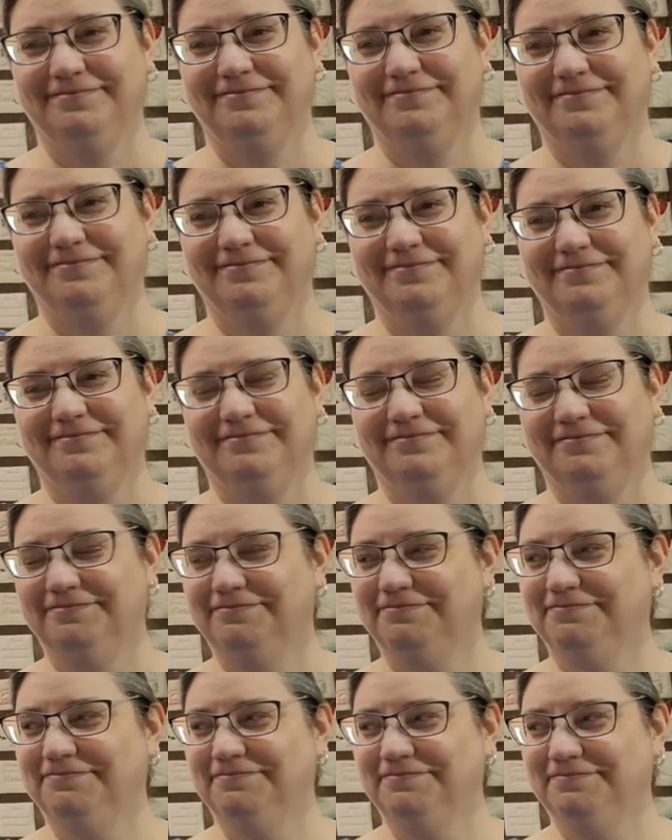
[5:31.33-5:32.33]

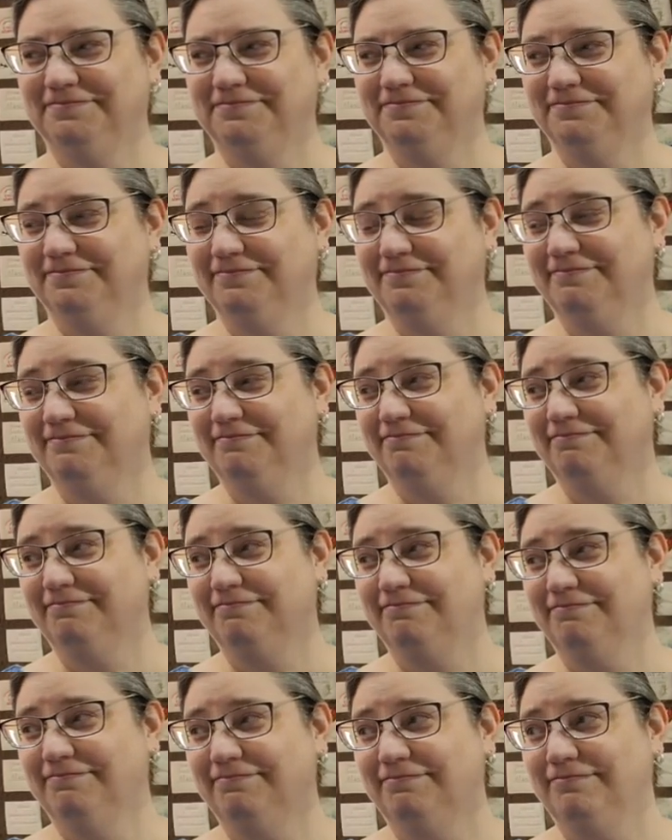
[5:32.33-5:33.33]

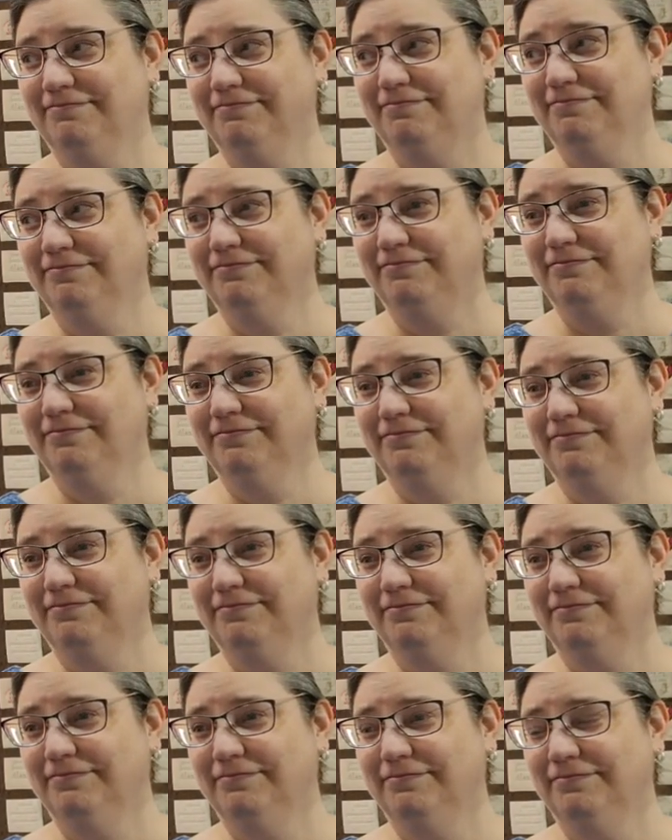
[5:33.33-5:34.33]

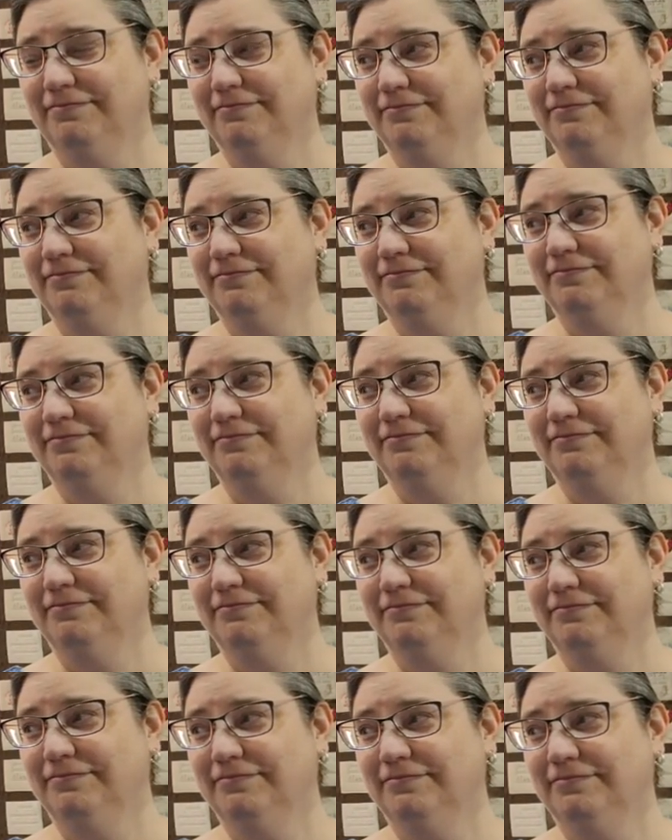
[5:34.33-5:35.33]

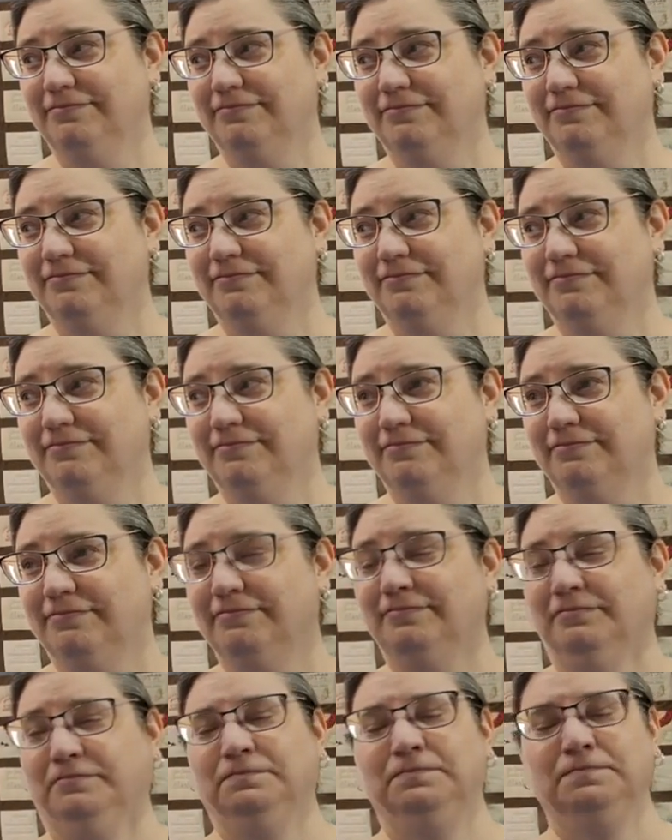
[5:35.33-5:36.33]

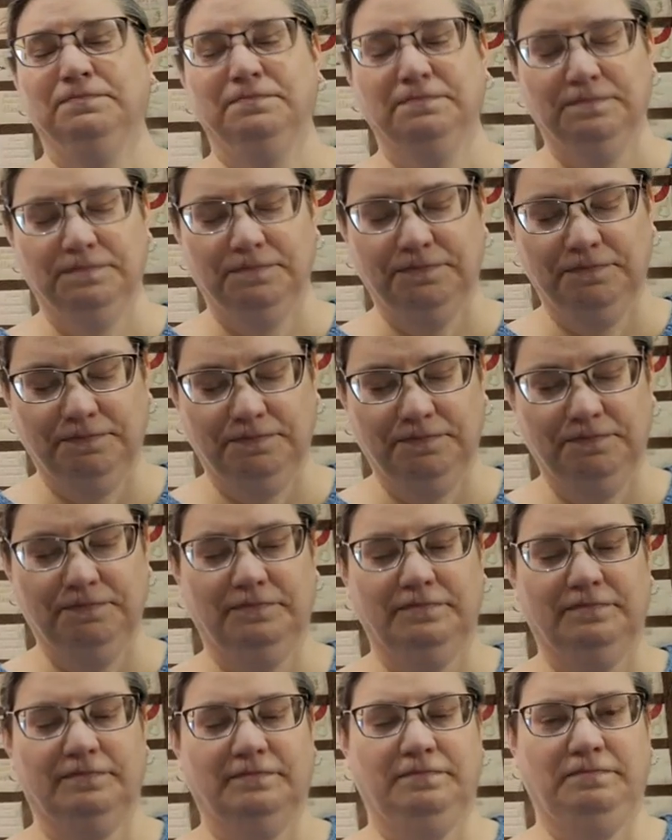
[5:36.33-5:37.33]

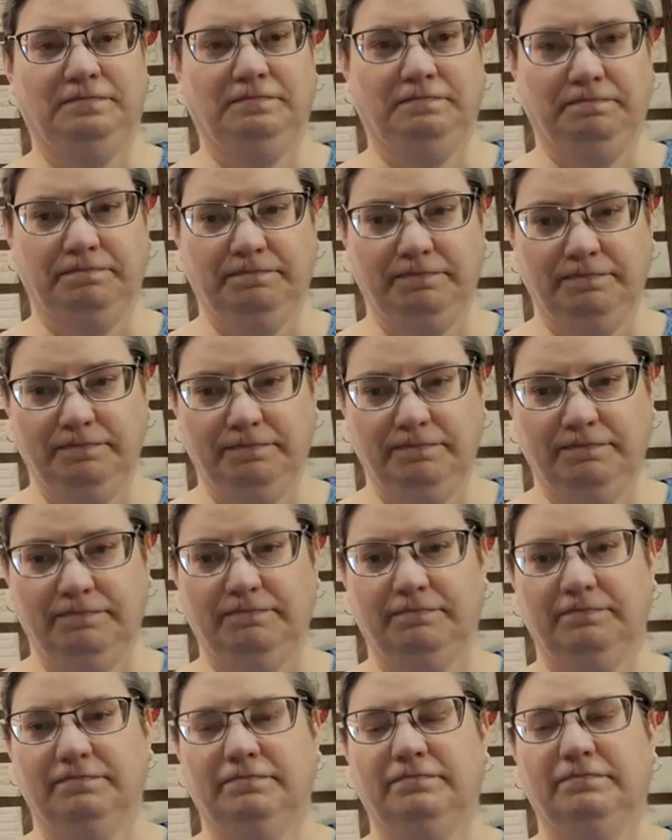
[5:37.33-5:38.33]

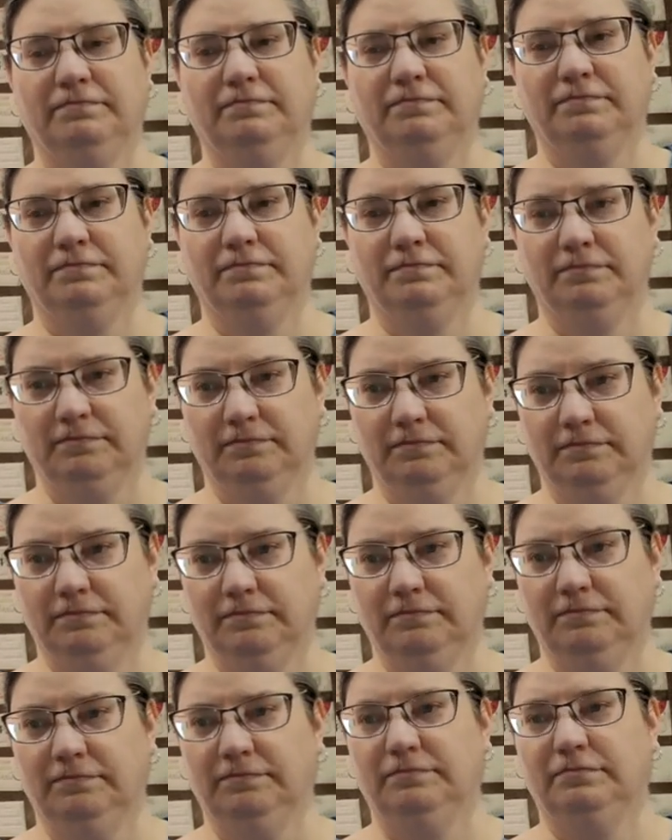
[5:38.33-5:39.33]
(silent)